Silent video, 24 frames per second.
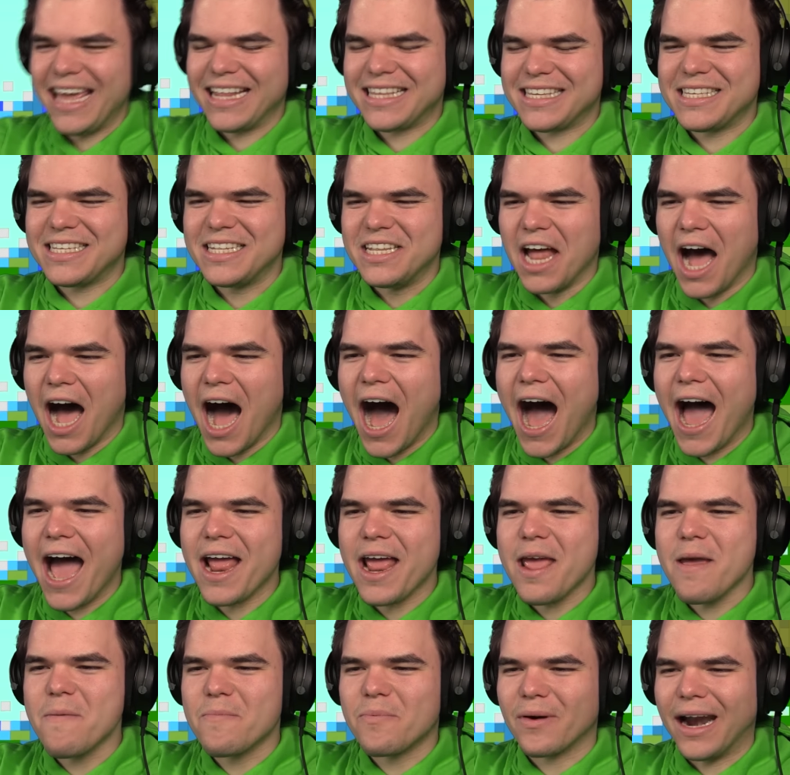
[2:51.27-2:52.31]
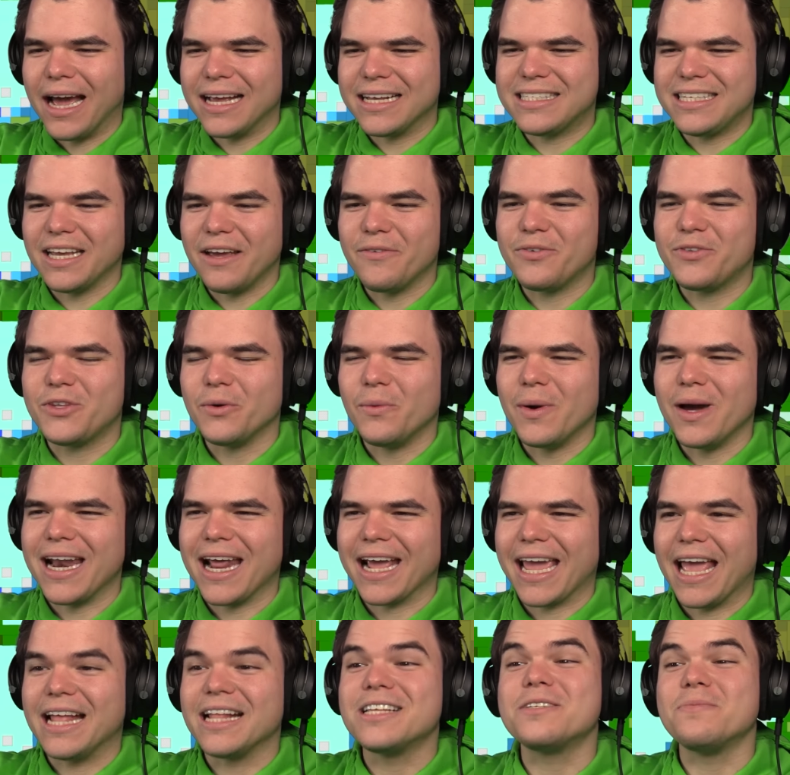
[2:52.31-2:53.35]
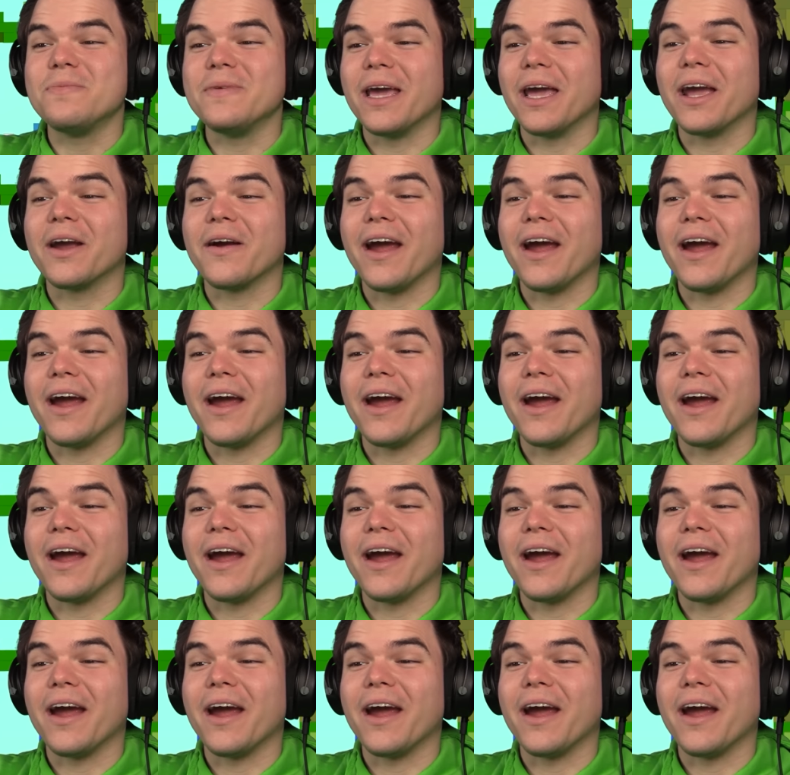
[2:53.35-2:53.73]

It's not no, impressive to win against like, me and